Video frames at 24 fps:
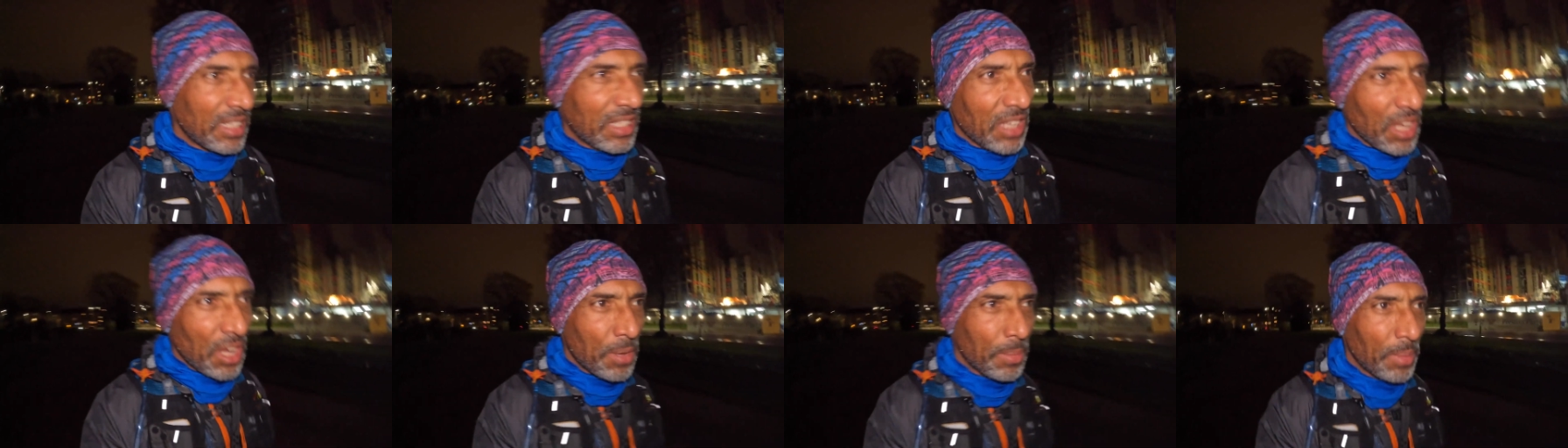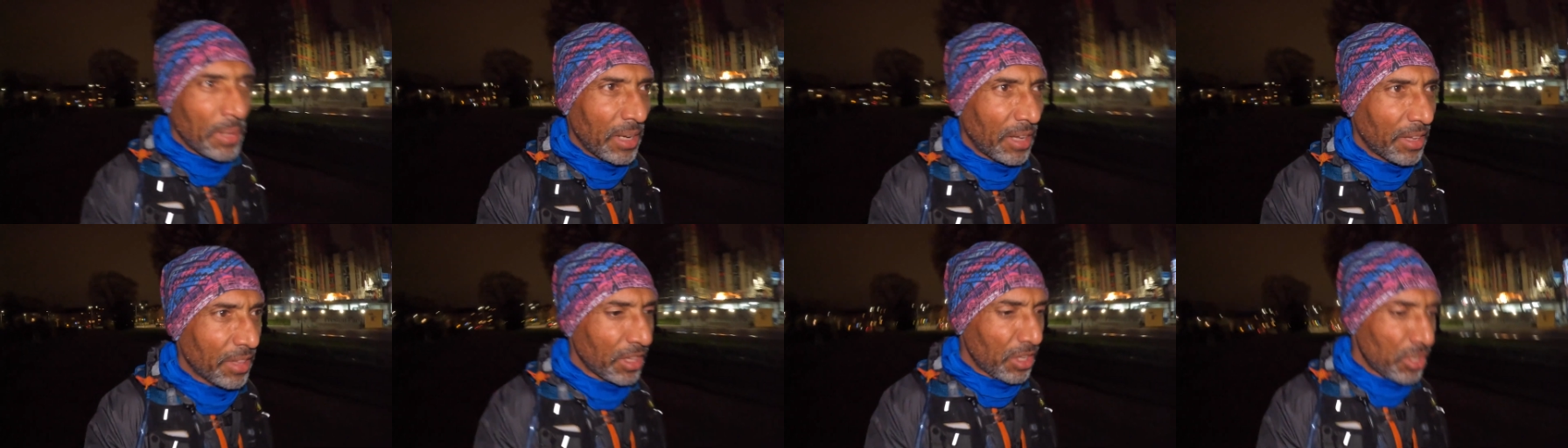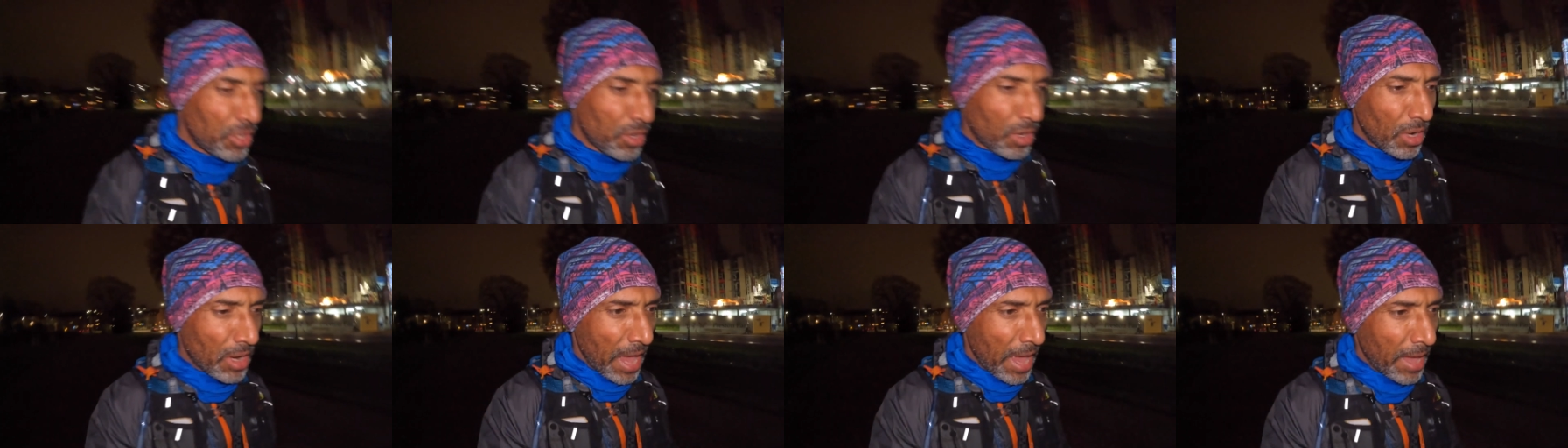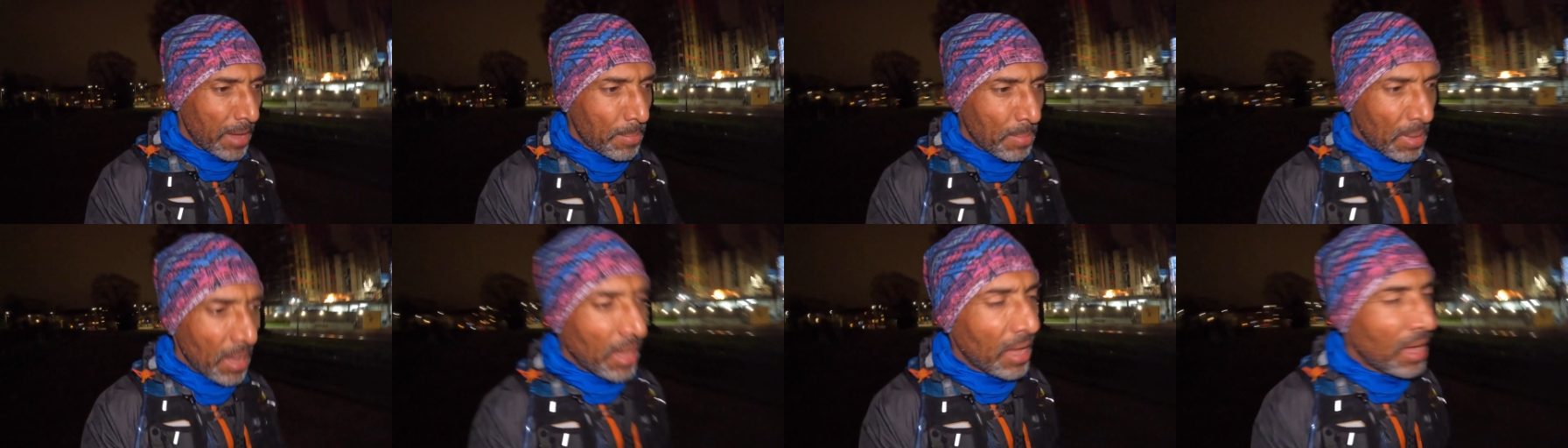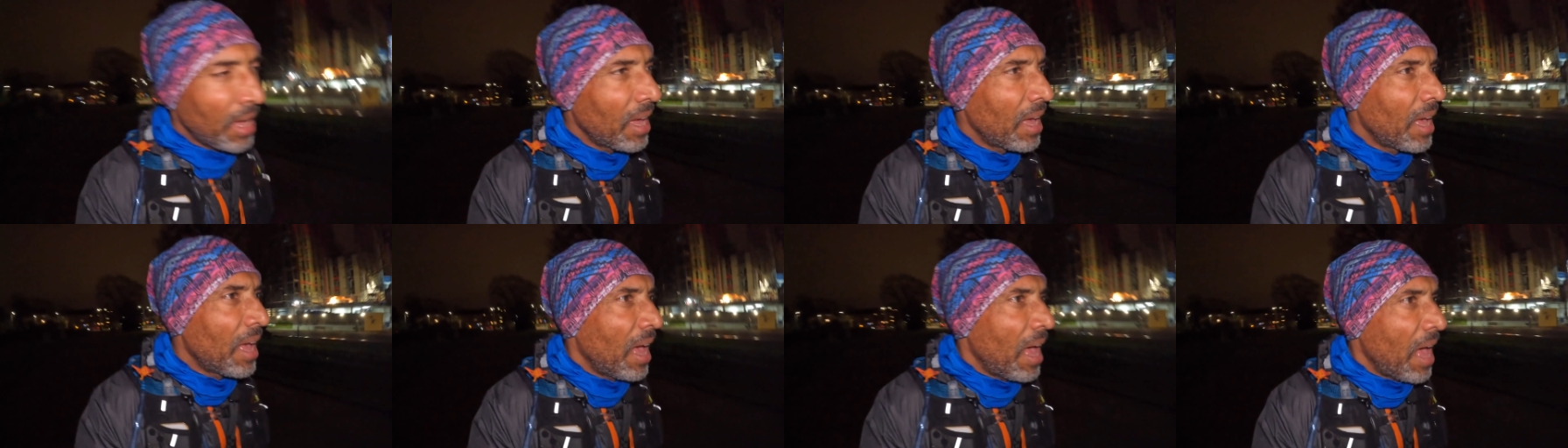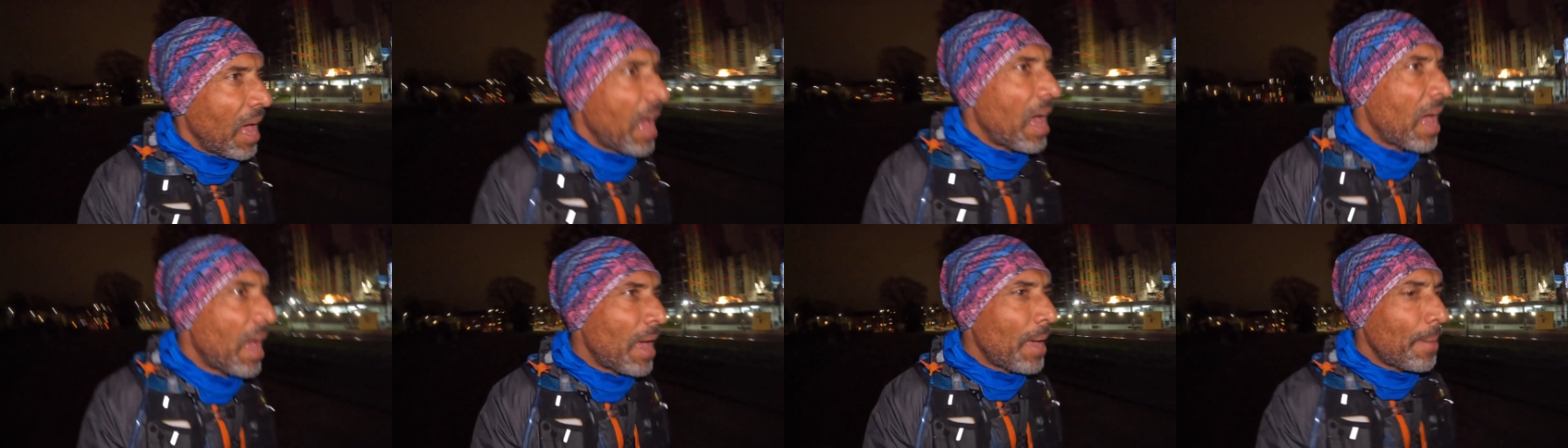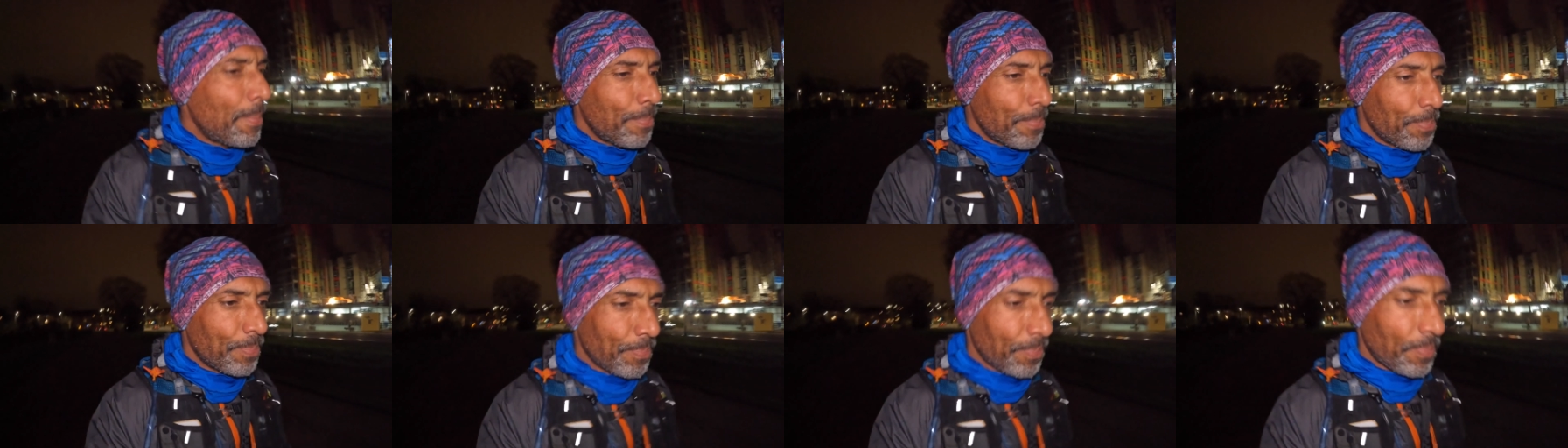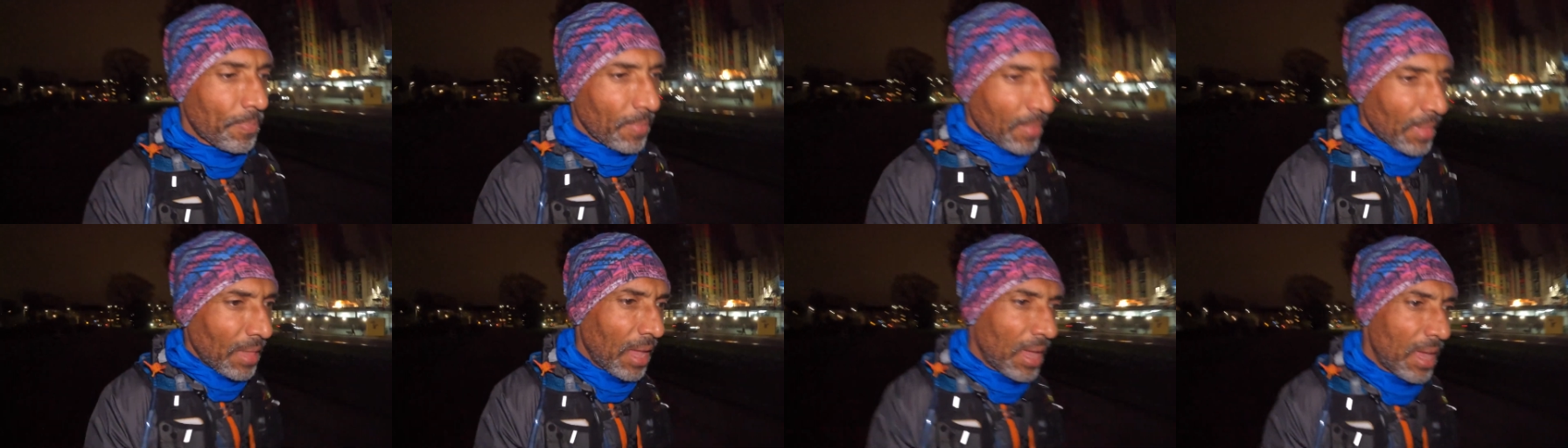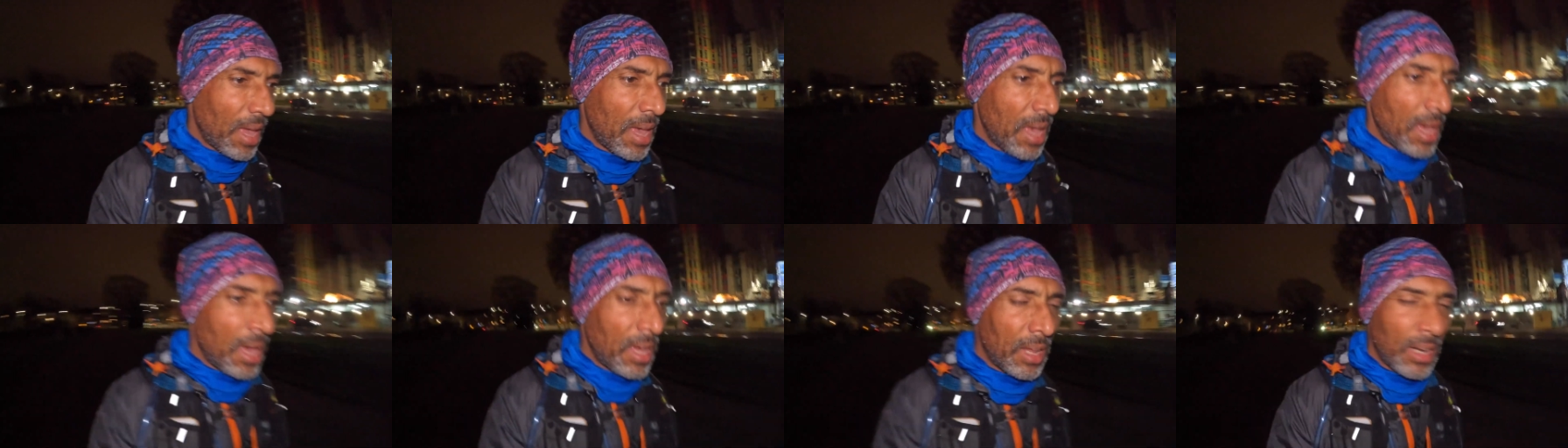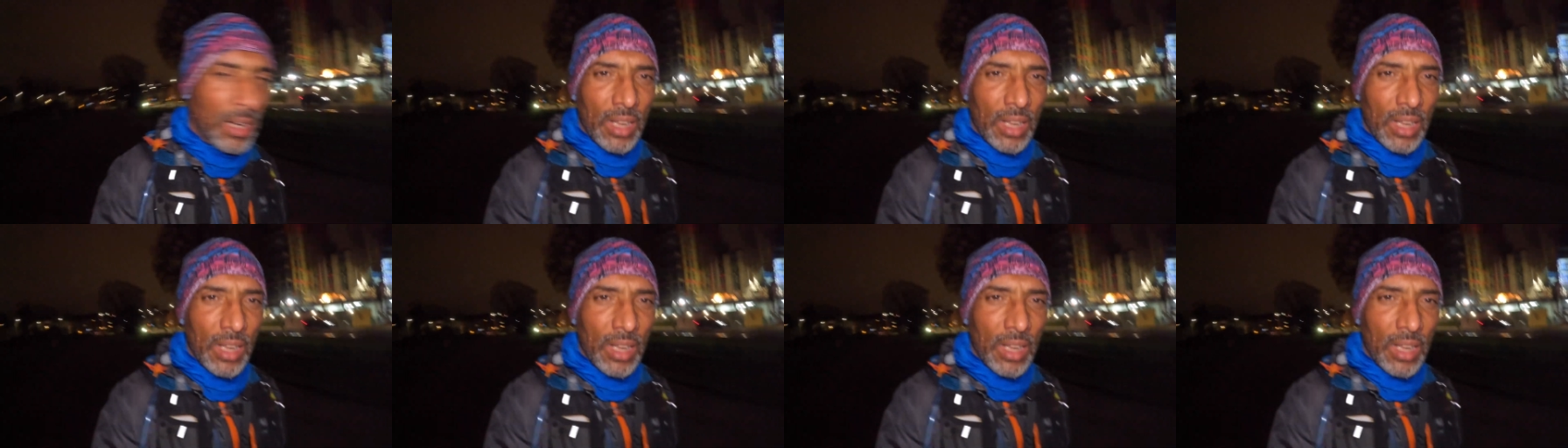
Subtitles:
Hope you like the new name, and